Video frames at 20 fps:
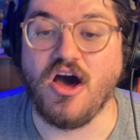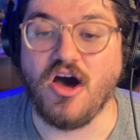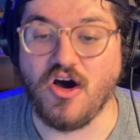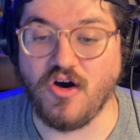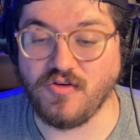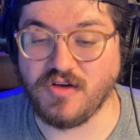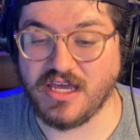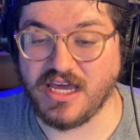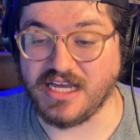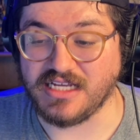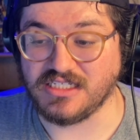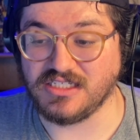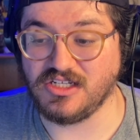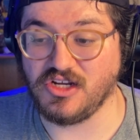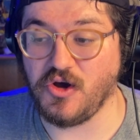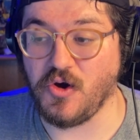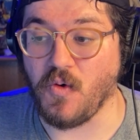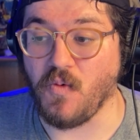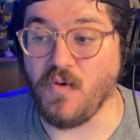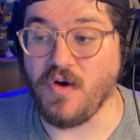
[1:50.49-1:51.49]
Okay,
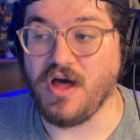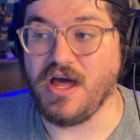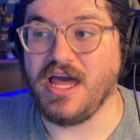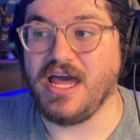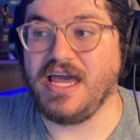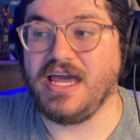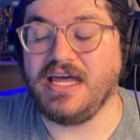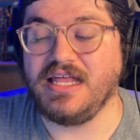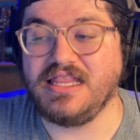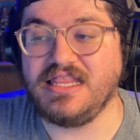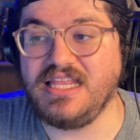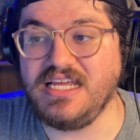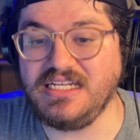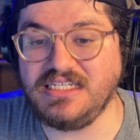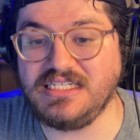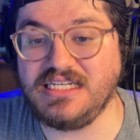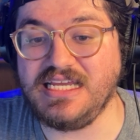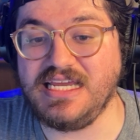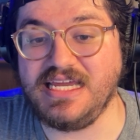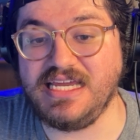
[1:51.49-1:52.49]
so
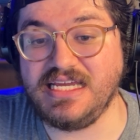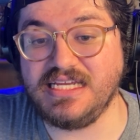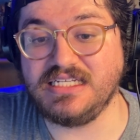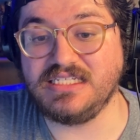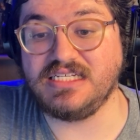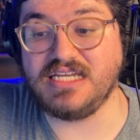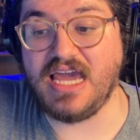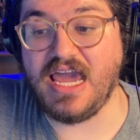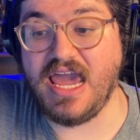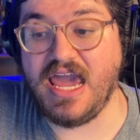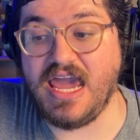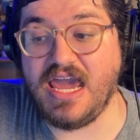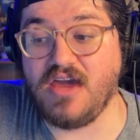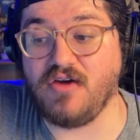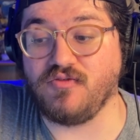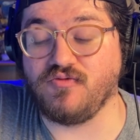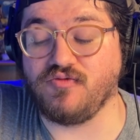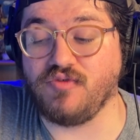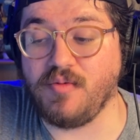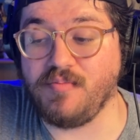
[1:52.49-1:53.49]
this is a
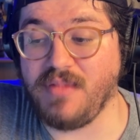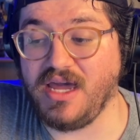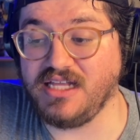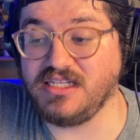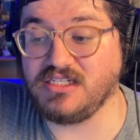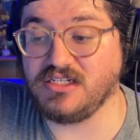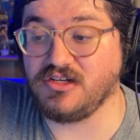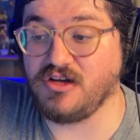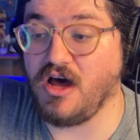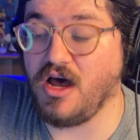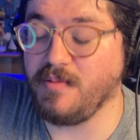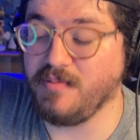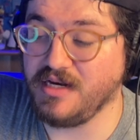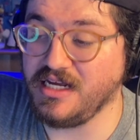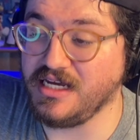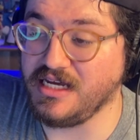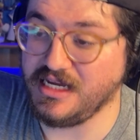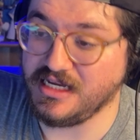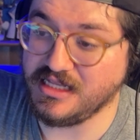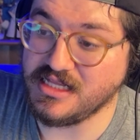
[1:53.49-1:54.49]
romantic
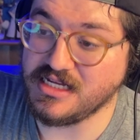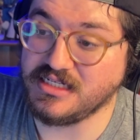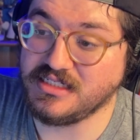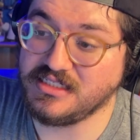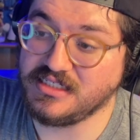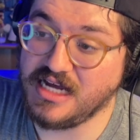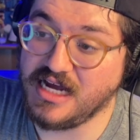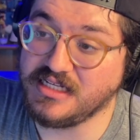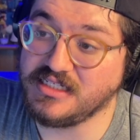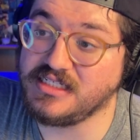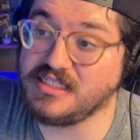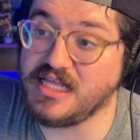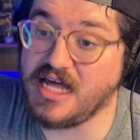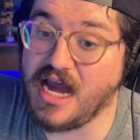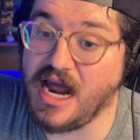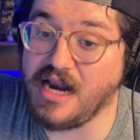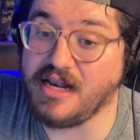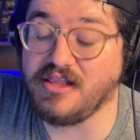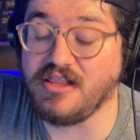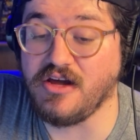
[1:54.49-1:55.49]
comedy in the sense
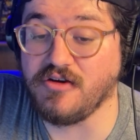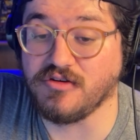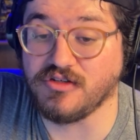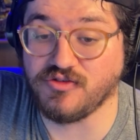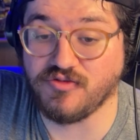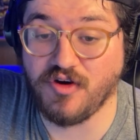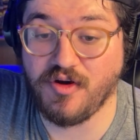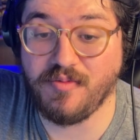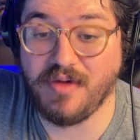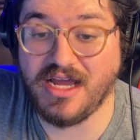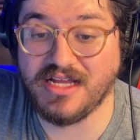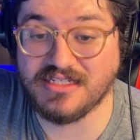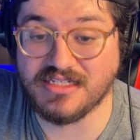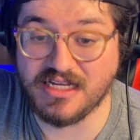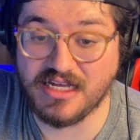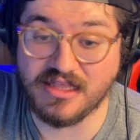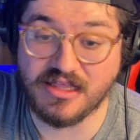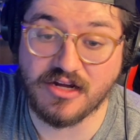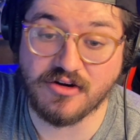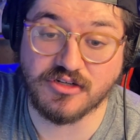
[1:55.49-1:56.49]
that there is romance
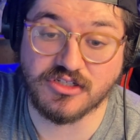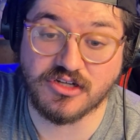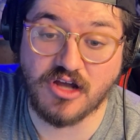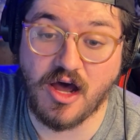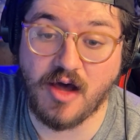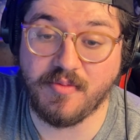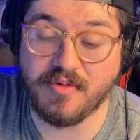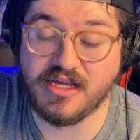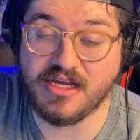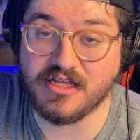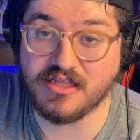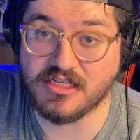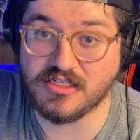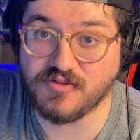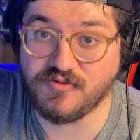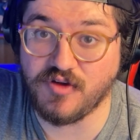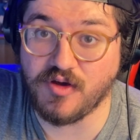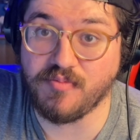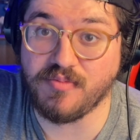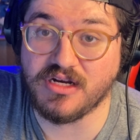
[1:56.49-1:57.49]
and there is comedy in this
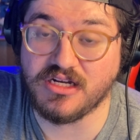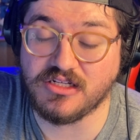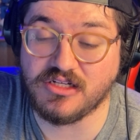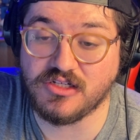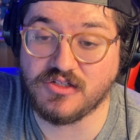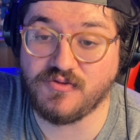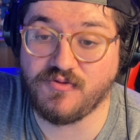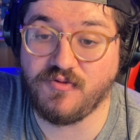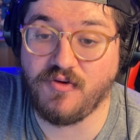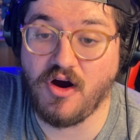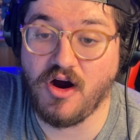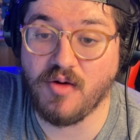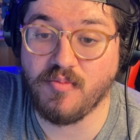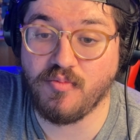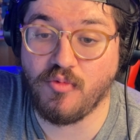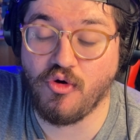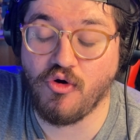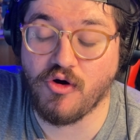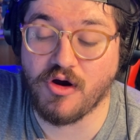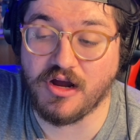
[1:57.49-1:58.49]
film, but it is far
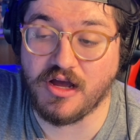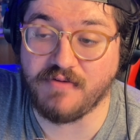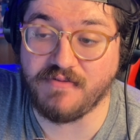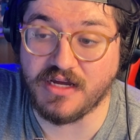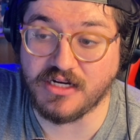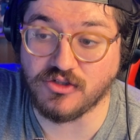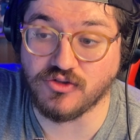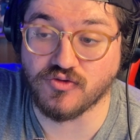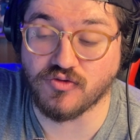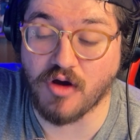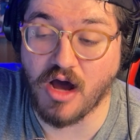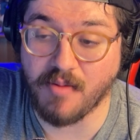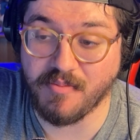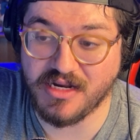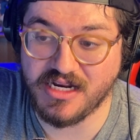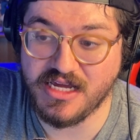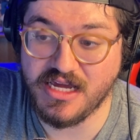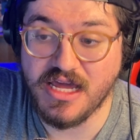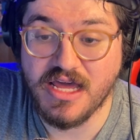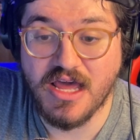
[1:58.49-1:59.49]
more of a
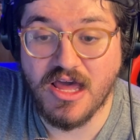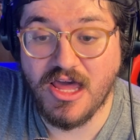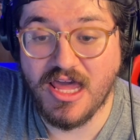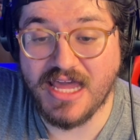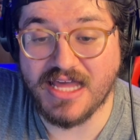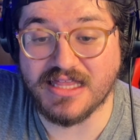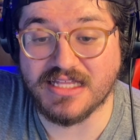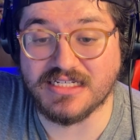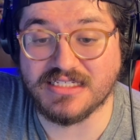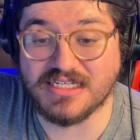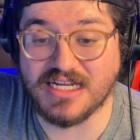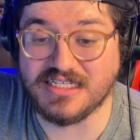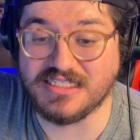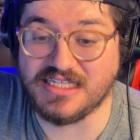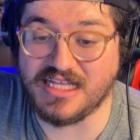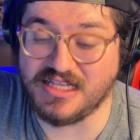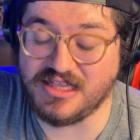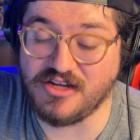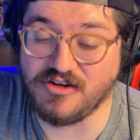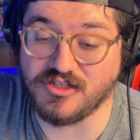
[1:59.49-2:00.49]
dramedy in the sense
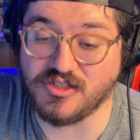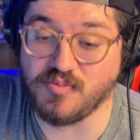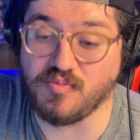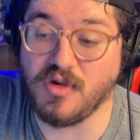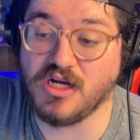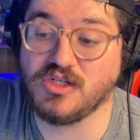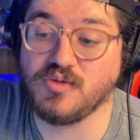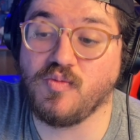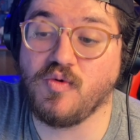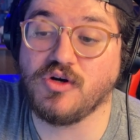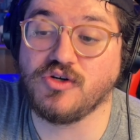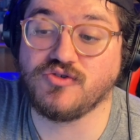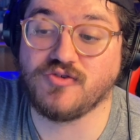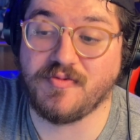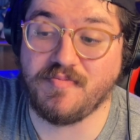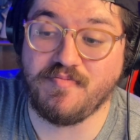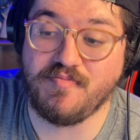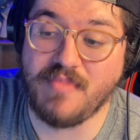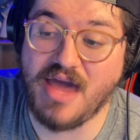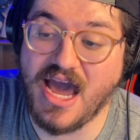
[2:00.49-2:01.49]
that there's much more
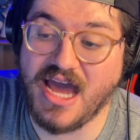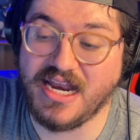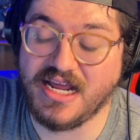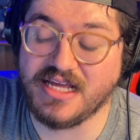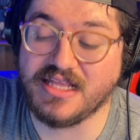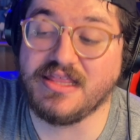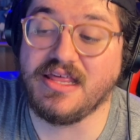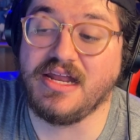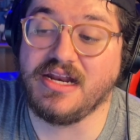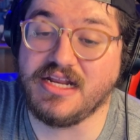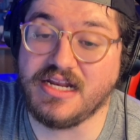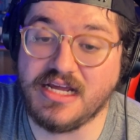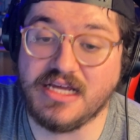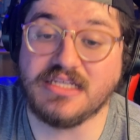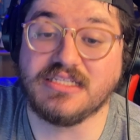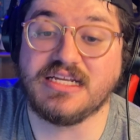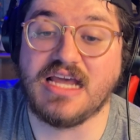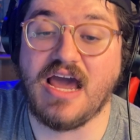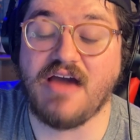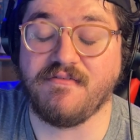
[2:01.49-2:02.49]
dramatic than it
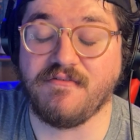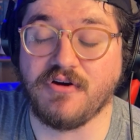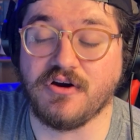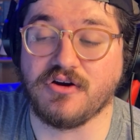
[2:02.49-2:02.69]
is ever